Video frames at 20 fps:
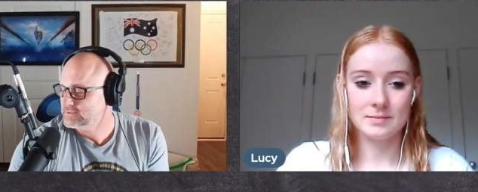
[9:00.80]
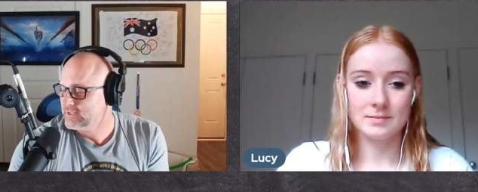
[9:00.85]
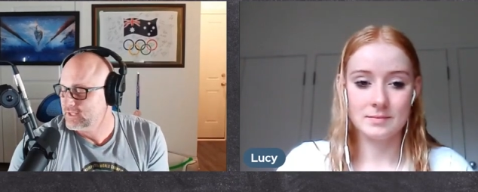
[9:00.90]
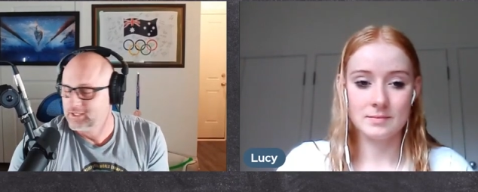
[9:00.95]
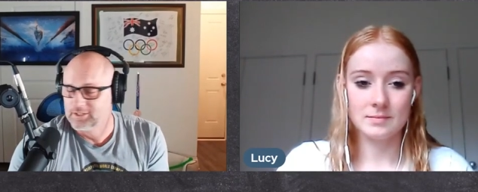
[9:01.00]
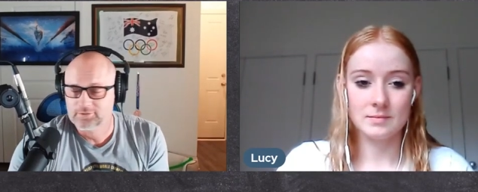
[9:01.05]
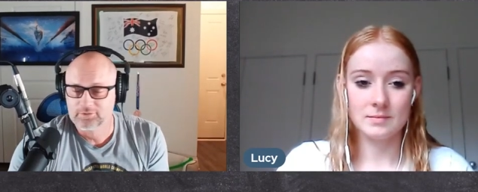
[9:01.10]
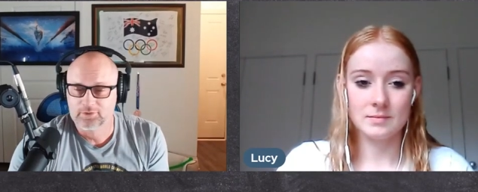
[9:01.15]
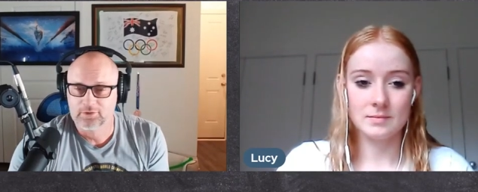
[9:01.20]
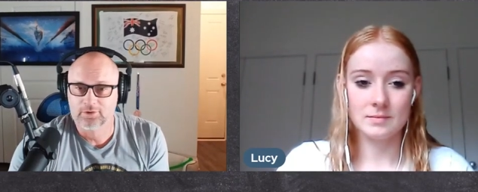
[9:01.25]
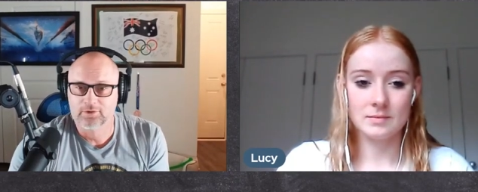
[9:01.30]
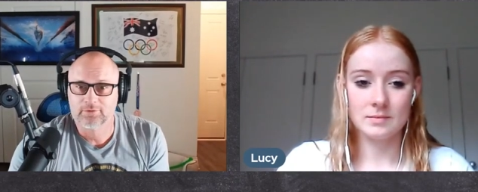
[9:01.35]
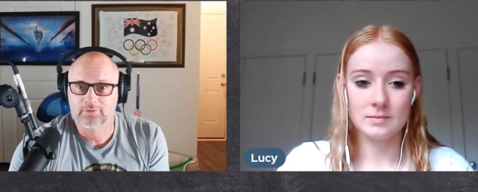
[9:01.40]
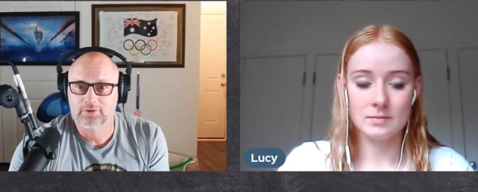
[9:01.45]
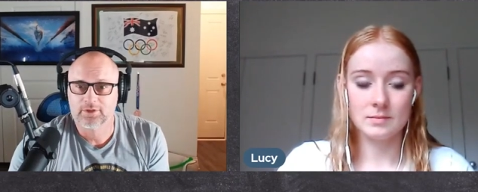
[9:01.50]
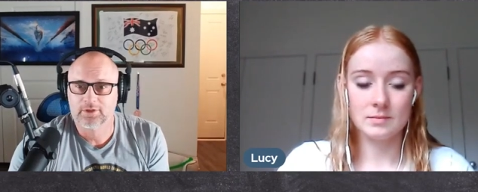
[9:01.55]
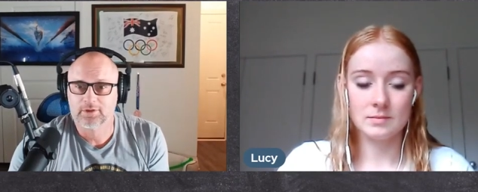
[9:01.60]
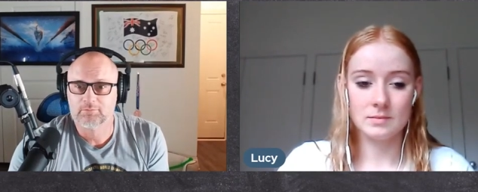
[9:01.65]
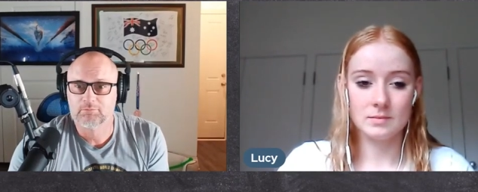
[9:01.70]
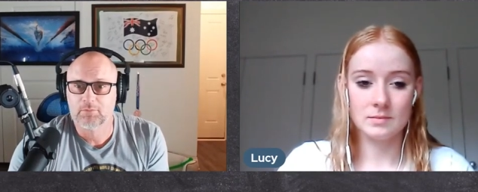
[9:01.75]
Speaker 1: thanks for
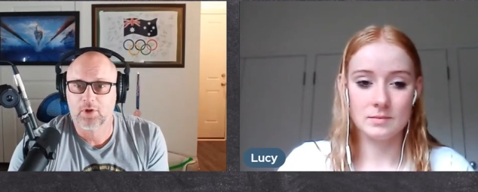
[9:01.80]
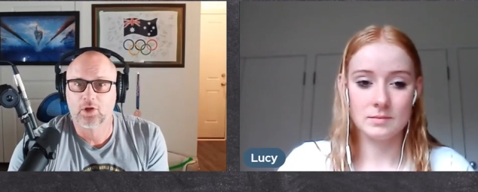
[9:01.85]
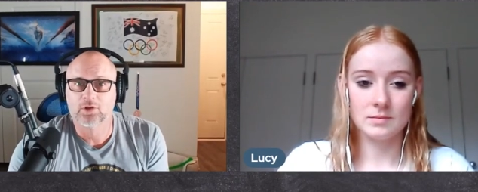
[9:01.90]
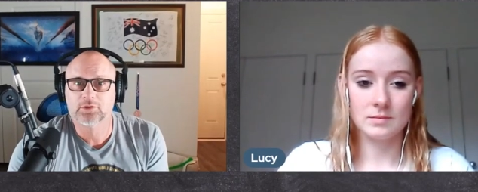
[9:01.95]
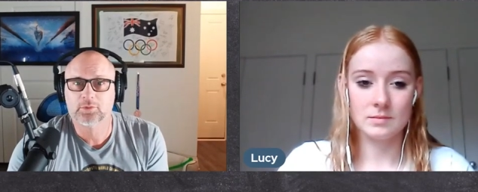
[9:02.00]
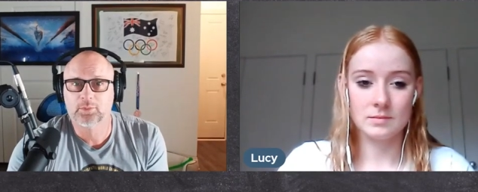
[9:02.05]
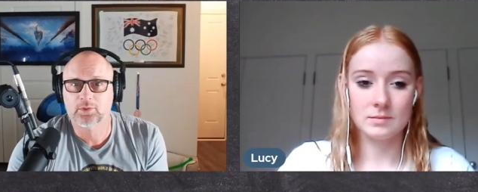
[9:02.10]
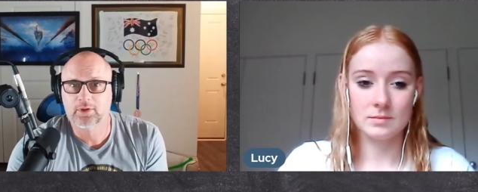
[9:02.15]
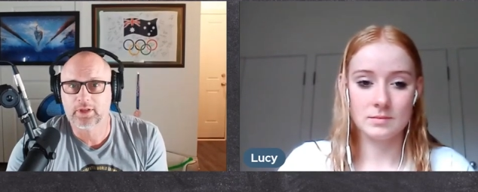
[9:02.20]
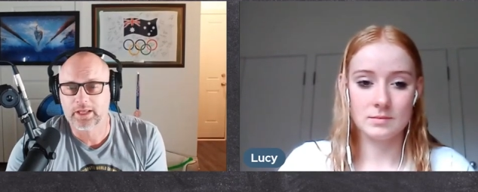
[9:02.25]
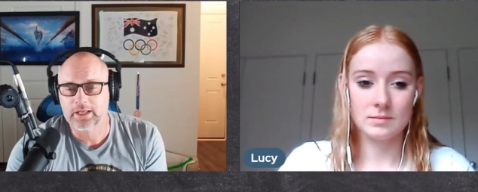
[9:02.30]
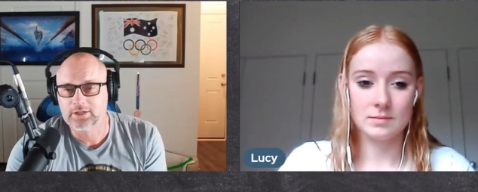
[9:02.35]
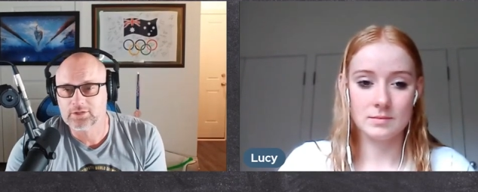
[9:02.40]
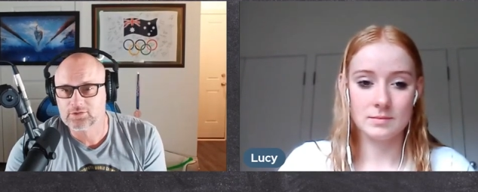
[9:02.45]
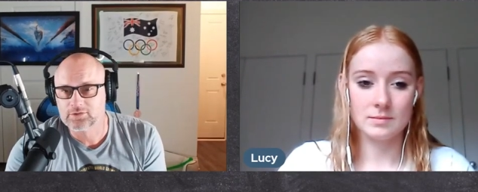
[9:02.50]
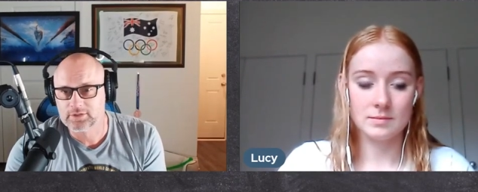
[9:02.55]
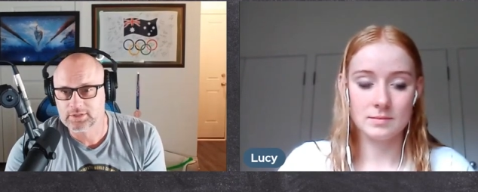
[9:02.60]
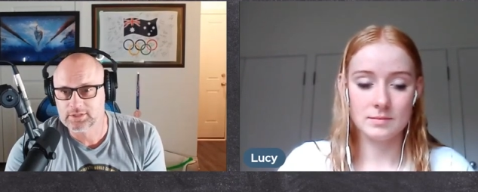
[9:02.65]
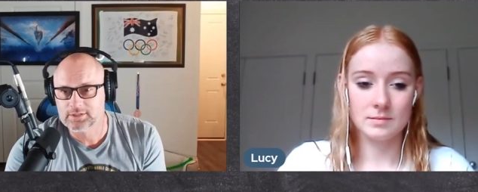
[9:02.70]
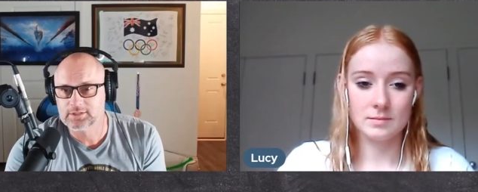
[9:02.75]
the multiple
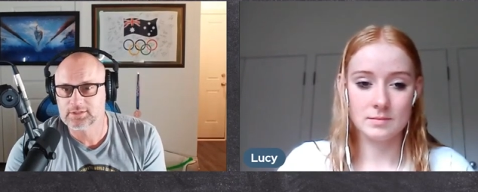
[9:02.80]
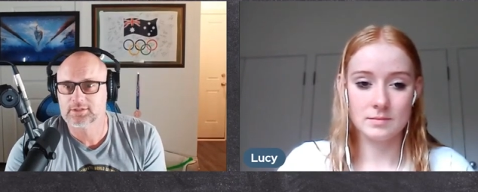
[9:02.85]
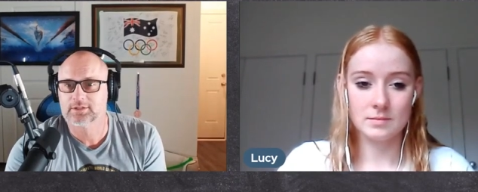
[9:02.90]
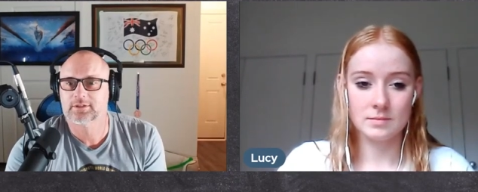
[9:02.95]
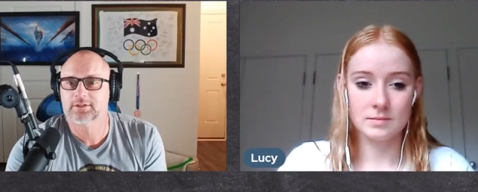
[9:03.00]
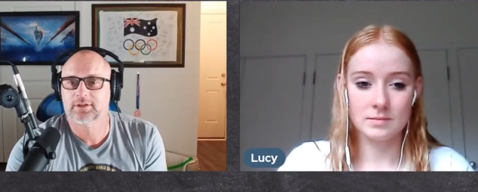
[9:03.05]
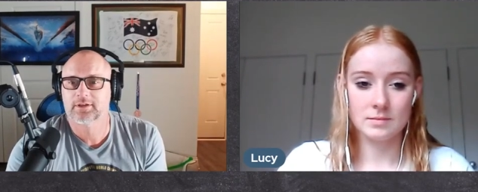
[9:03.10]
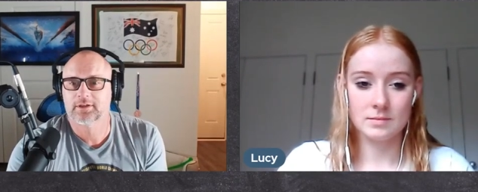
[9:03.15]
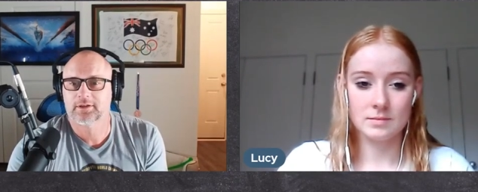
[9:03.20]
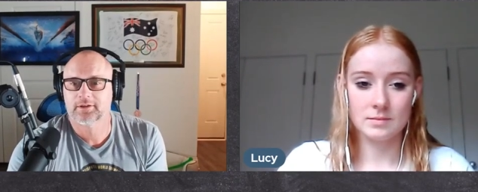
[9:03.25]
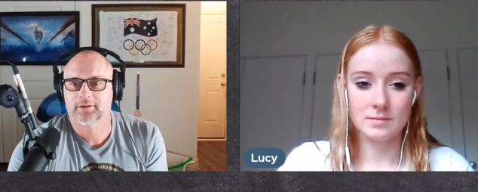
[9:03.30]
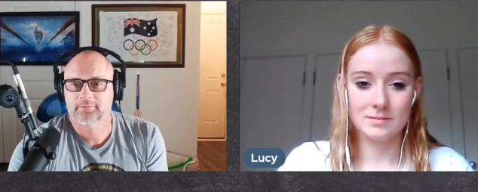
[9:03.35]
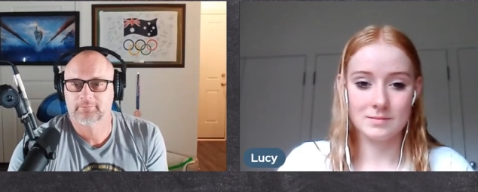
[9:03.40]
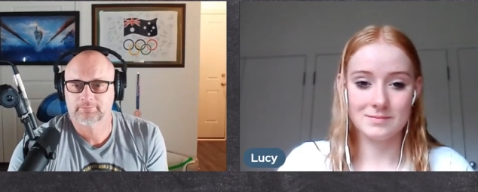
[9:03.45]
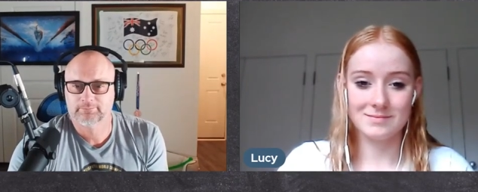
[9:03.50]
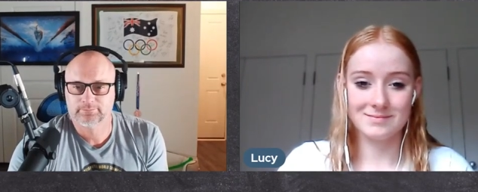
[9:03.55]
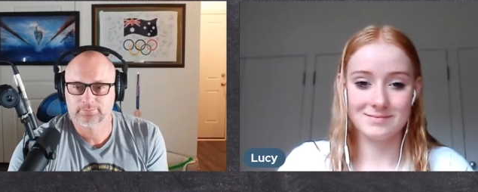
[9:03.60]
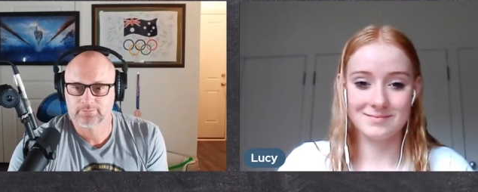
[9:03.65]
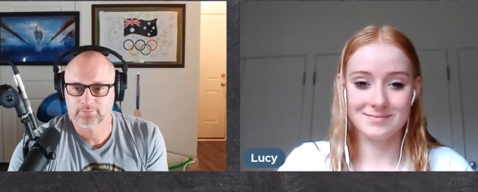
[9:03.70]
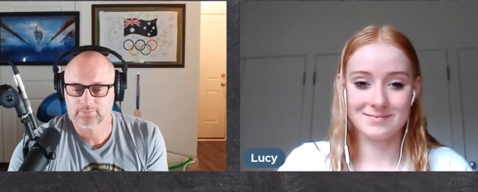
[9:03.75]
entries.
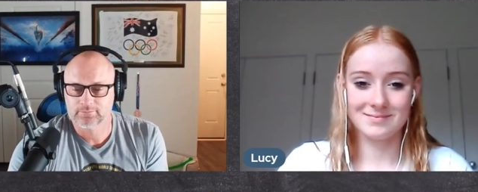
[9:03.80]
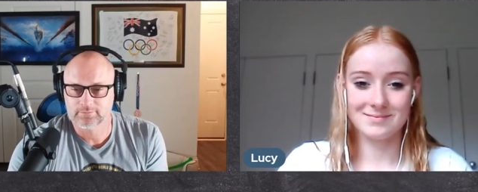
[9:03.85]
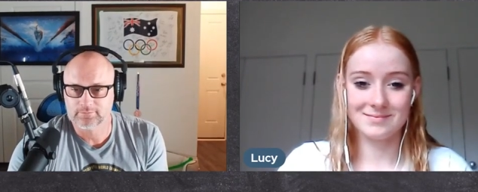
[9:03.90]
Um,